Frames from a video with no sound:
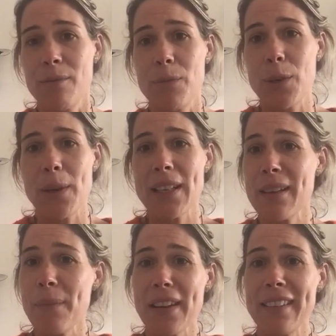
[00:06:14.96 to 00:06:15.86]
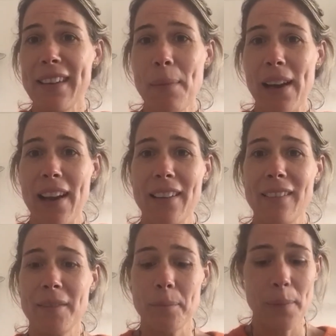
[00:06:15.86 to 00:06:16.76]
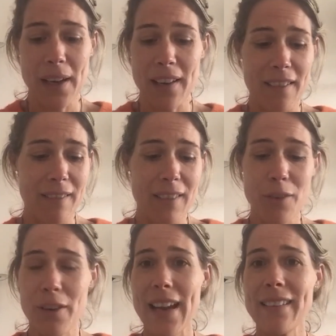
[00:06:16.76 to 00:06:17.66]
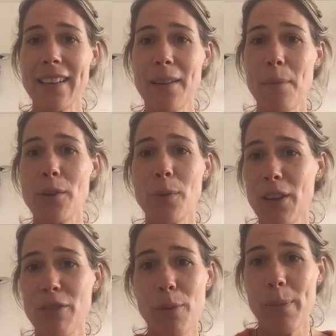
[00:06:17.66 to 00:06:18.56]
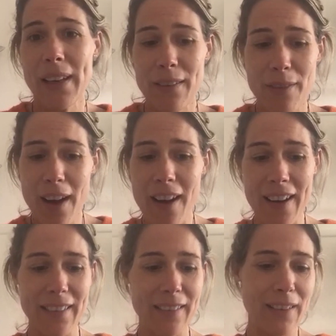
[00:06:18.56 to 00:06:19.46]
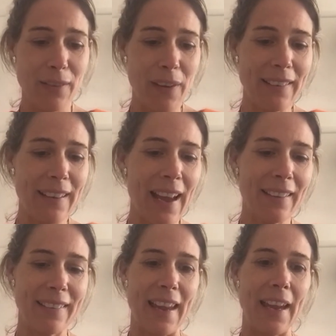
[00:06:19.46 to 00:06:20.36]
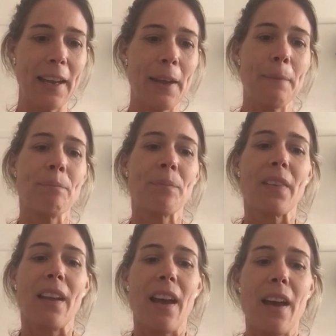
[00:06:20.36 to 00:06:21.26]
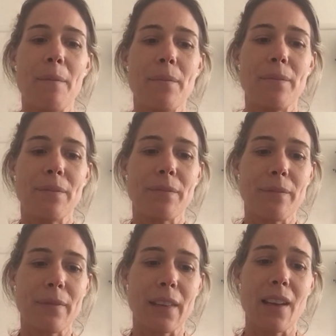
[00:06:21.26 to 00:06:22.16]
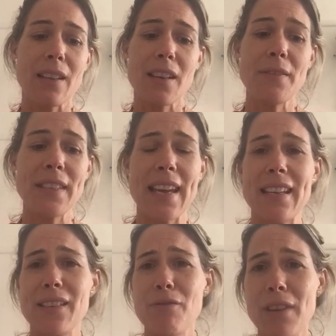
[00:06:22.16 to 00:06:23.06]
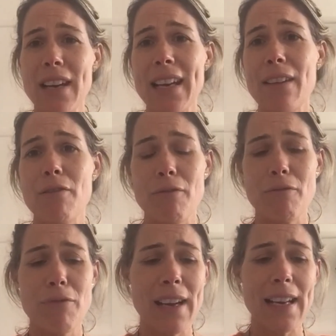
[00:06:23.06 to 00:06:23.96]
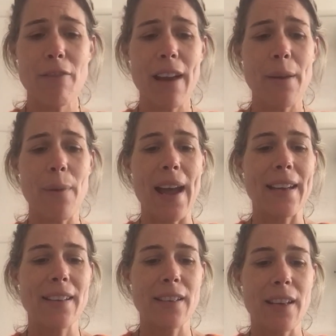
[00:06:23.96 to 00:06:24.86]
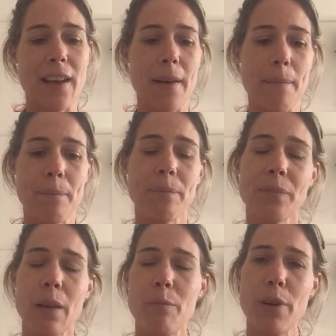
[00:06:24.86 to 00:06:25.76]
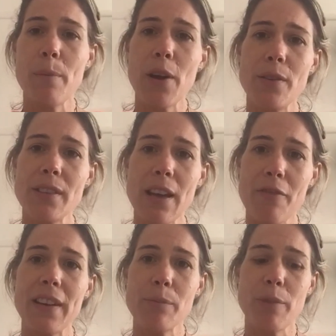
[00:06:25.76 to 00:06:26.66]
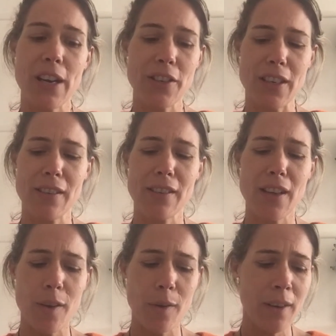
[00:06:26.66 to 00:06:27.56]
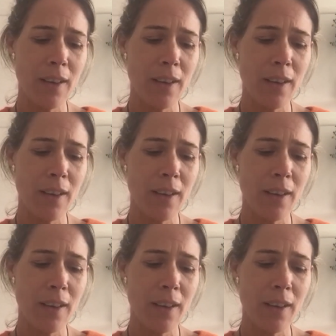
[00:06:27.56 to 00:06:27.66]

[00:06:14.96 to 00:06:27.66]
doing something similar, but creating the most wonderful piece of art is just fantastic. As I've said, it's a really, really great way to promote self-expression. So